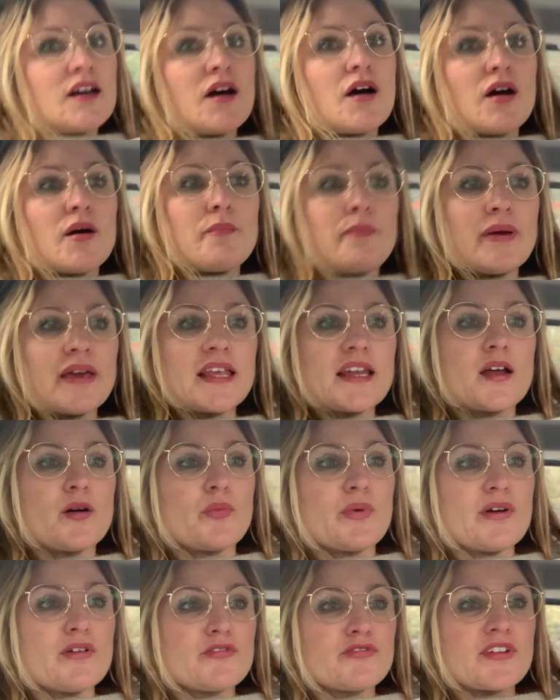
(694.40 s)
I'm picking up
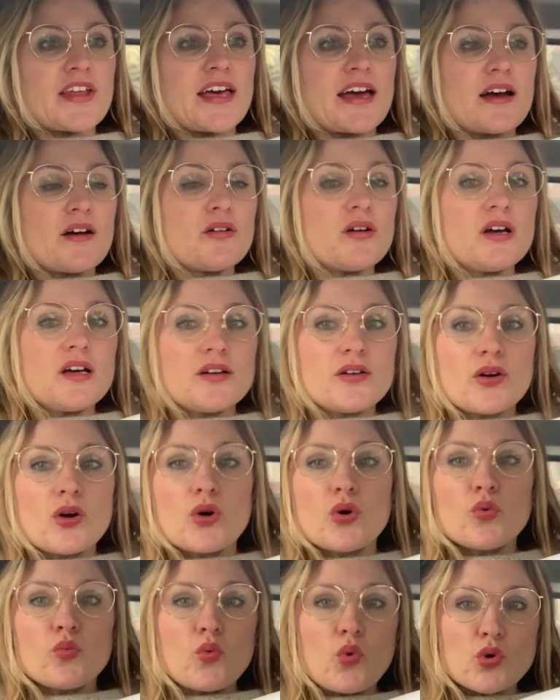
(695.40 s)
Wilf now
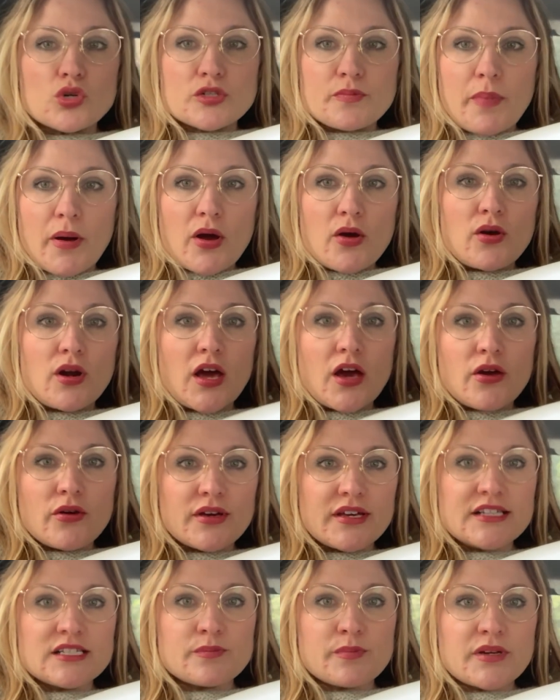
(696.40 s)
water polo.
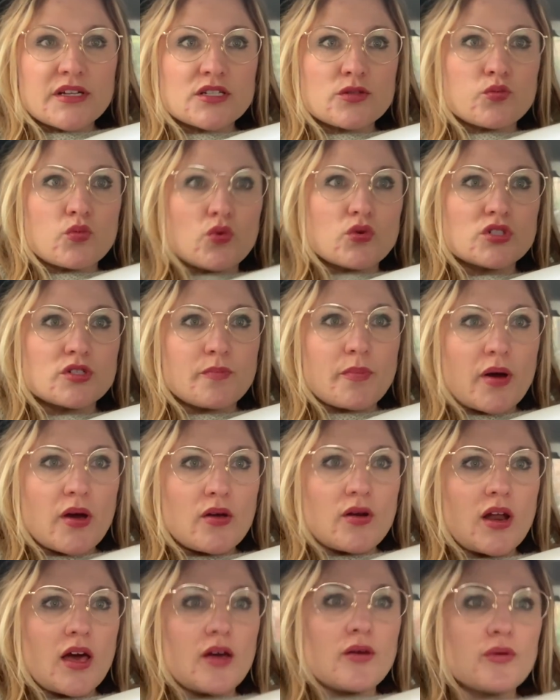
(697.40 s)
He's been to water
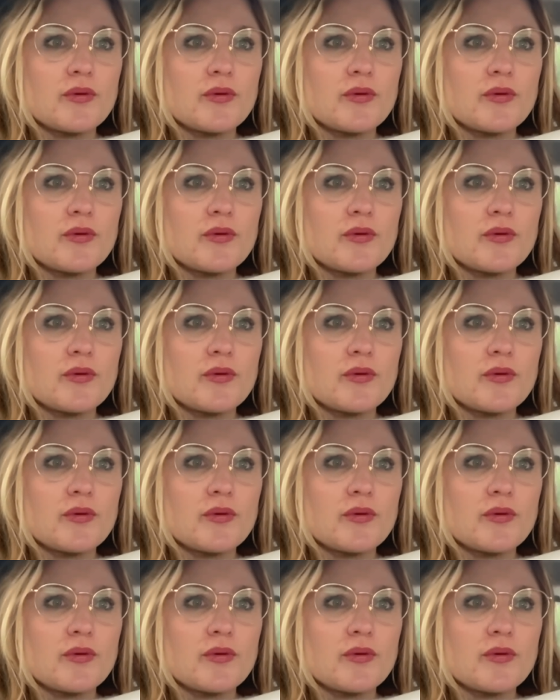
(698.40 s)
polo.